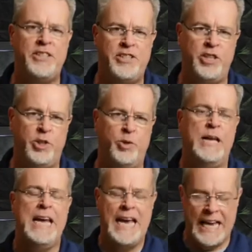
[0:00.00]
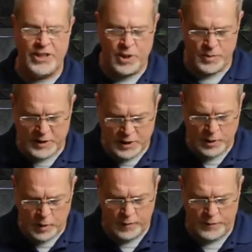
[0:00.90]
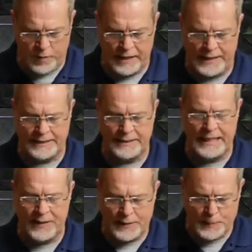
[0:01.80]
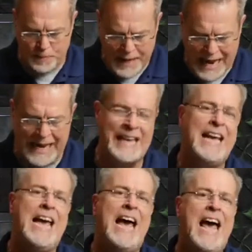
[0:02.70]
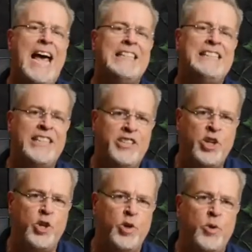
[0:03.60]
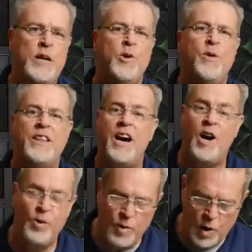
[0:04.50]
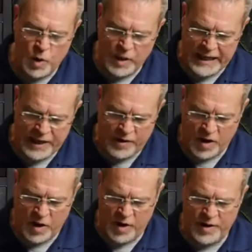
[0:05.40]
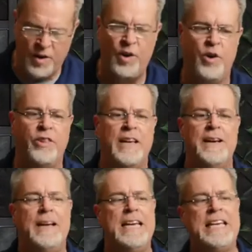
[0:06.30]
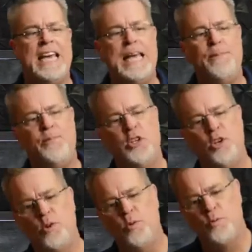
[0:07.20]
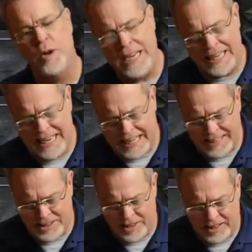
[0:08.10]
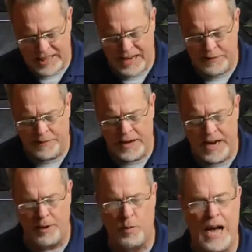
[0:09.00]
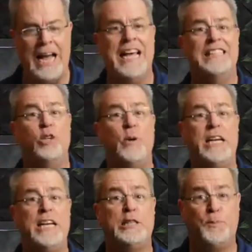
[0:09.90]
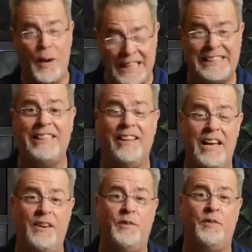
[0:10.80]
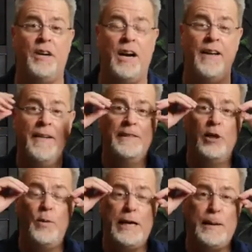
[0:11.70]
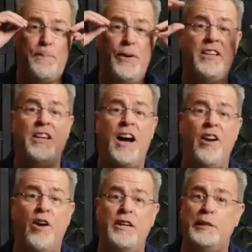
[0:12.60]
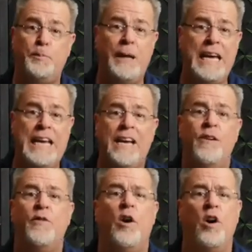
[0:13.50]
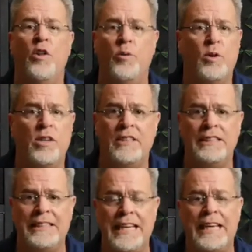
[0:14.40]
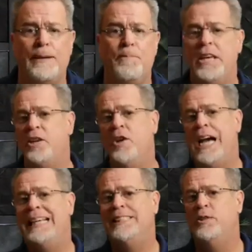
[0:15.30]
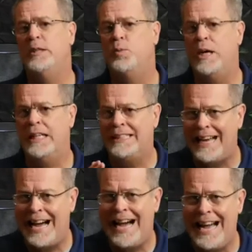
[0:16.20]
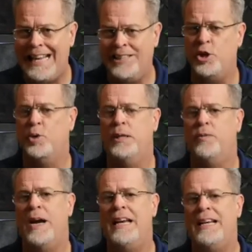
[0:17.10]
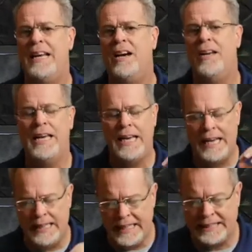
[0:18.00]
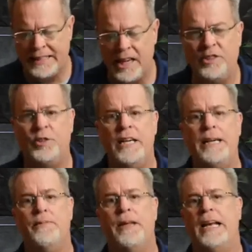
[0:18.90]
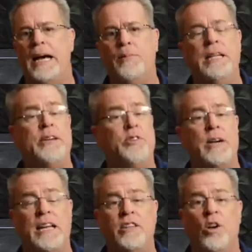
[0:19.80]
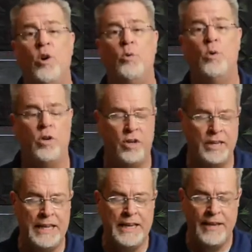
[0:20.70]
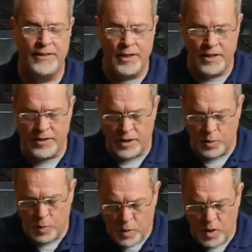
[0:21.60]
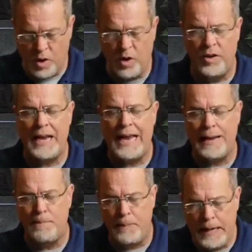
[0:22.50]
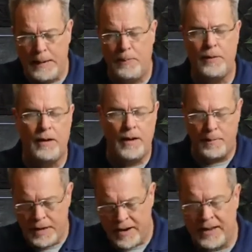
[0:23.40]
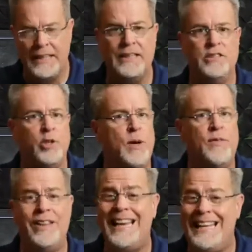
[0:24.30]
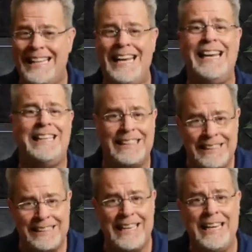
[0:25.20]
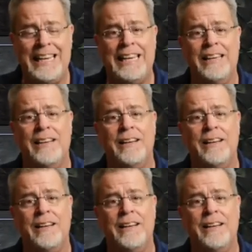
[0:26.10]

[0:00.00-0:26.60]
do and to restore for us, give us back, has to do with our role here on earth. He came to reconnect us to the life of God. Why? So we can express the life of God. So we can put God on display for all the world to see. You guys know as well as I do that right now in this country, and I believe throughout the whole world, the, the world and people, Americans, whoever they need to see